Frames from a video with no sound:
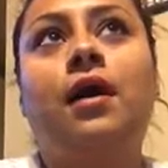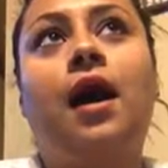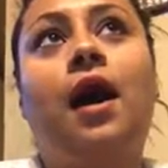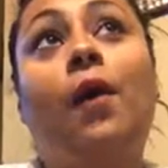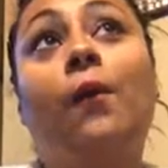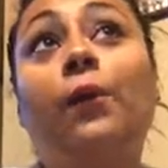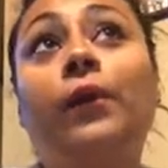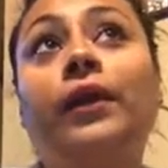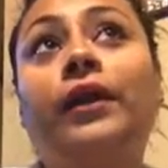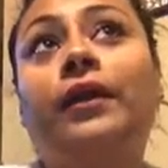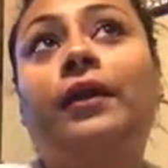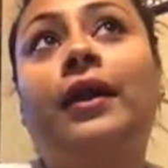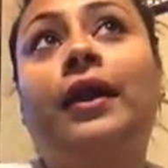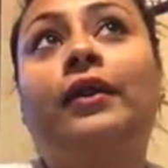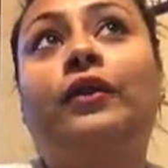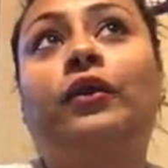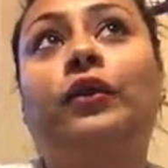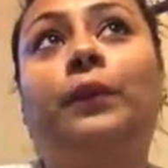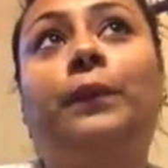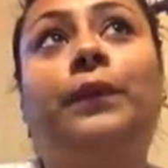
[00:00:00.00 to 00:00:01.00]
I wouldn't
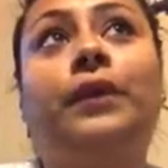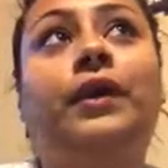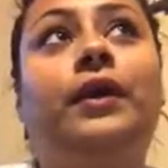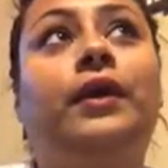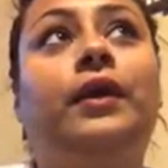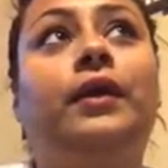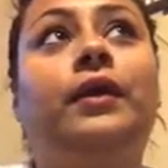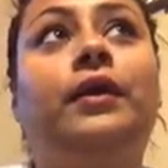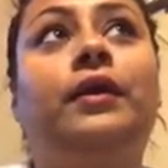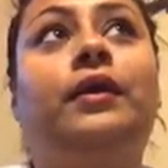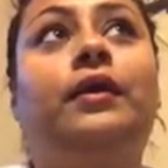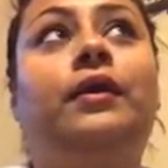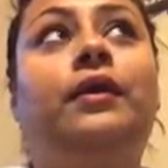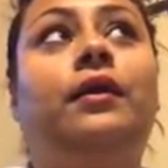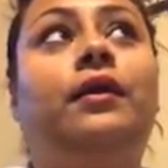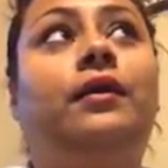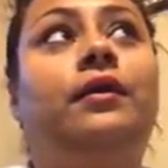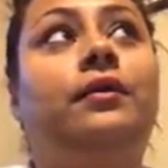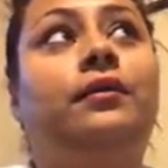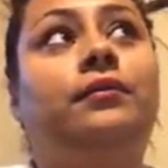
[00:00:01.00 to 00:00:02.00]
like to be
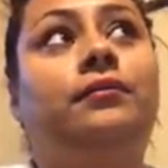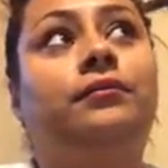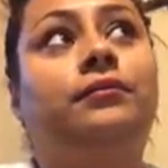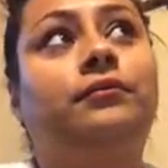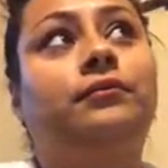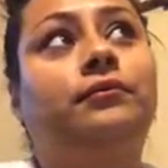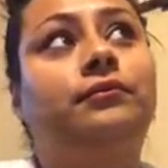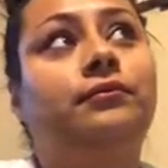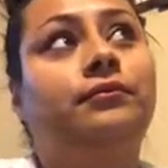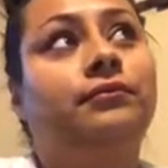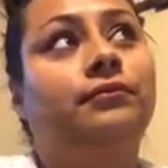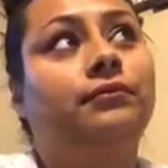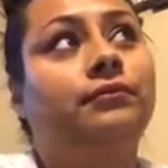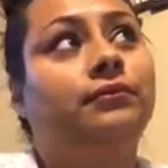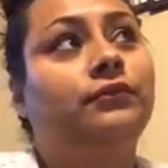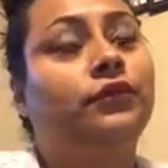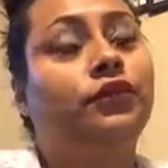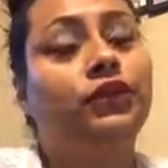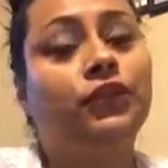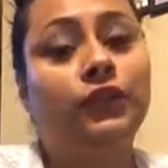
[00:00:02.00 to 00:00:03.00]

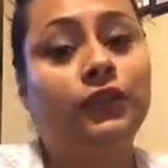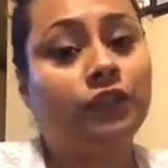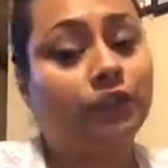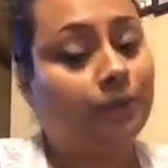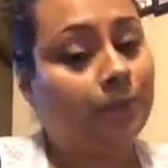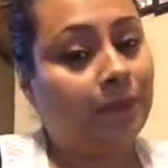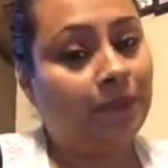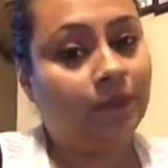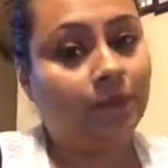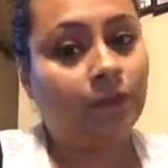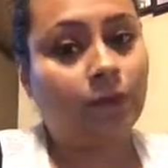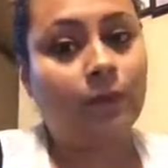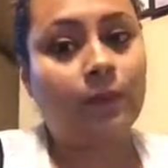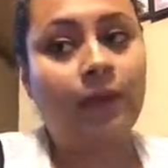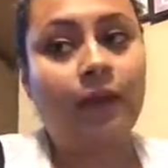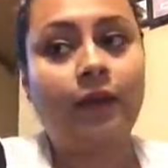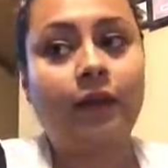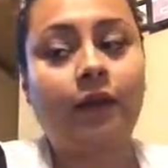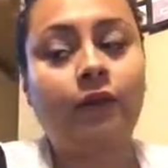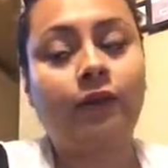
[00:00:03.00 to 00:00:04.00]
judged based on
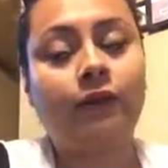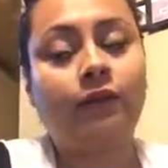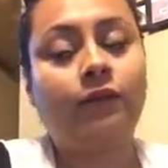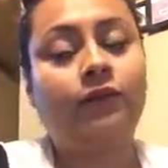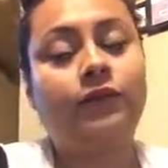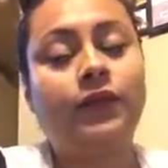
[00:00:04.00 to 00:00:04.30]
my color,